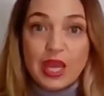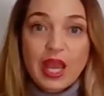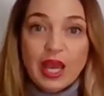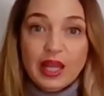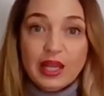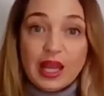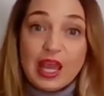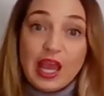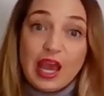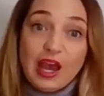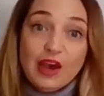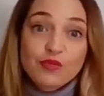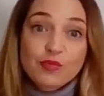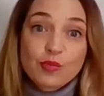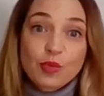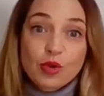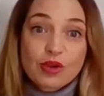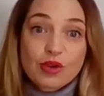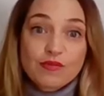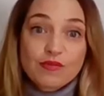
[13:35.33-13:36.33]
And I have
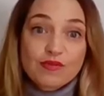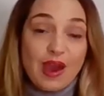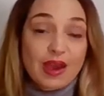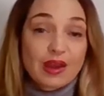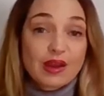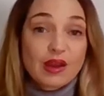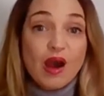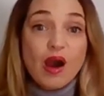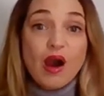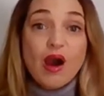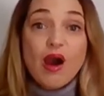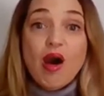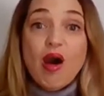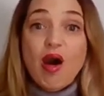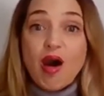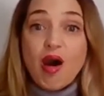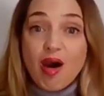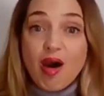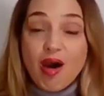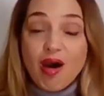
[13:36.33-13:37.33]
more of that
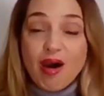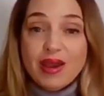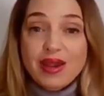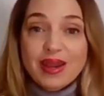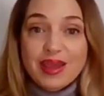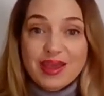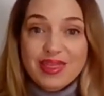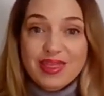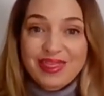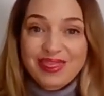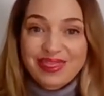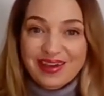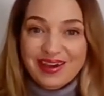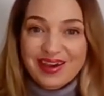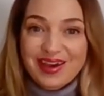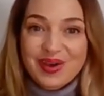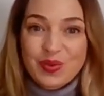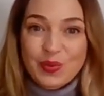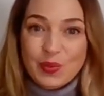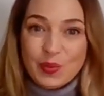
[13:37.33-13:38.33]
on
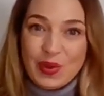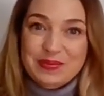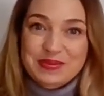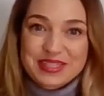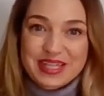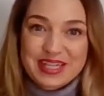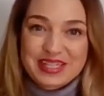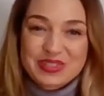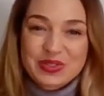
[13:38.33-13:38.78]
the website.